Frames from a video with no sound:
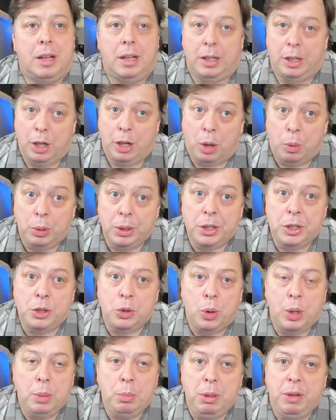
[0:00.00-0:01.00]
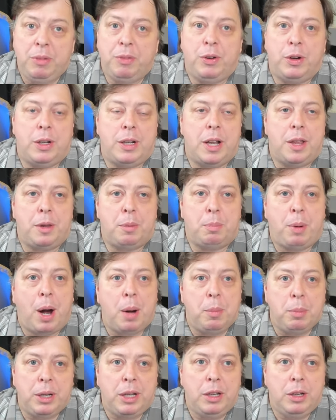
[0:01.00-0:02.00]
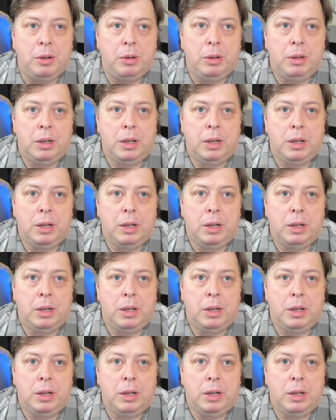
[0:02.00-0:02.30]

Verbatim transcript: Y'all want to join me for another barbecue?